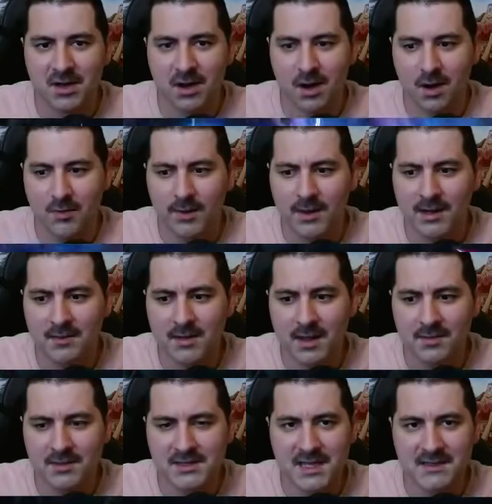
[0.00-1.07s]
Are we going to be
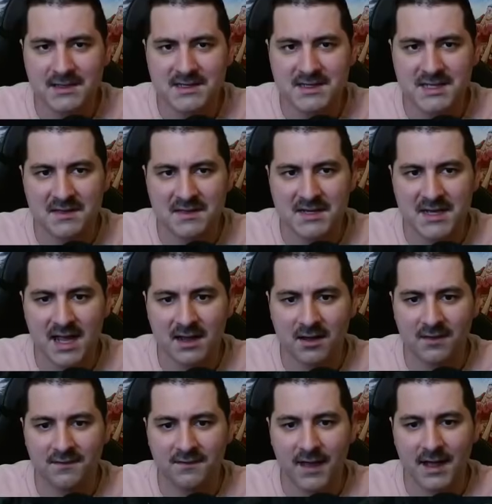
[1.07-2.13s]
able to get the 10th attack
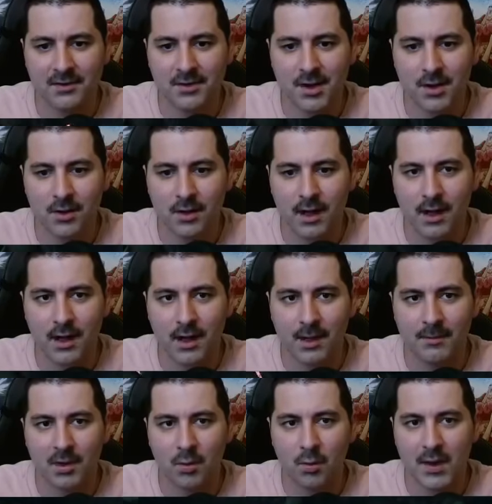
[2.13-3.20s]
off? I don't know. I'm
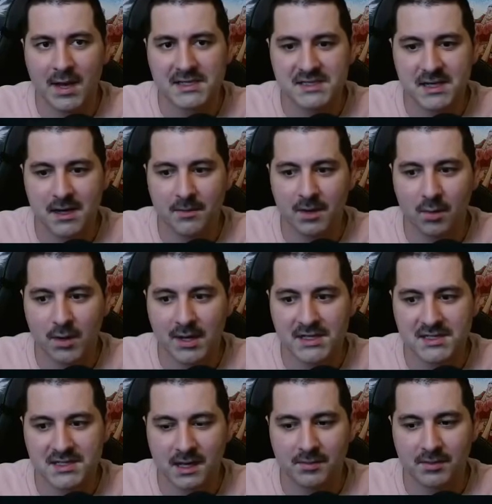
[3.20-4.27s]
going to waste
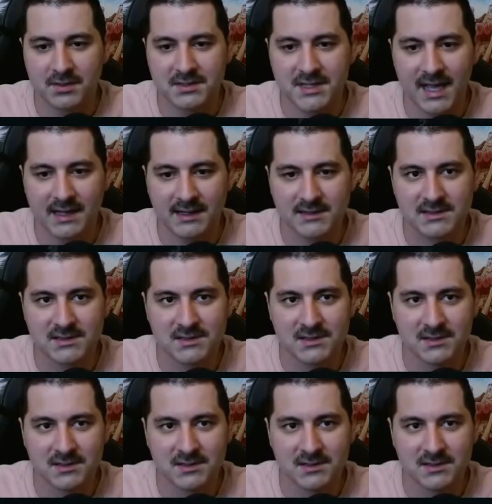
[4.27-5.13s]
a couple attacks.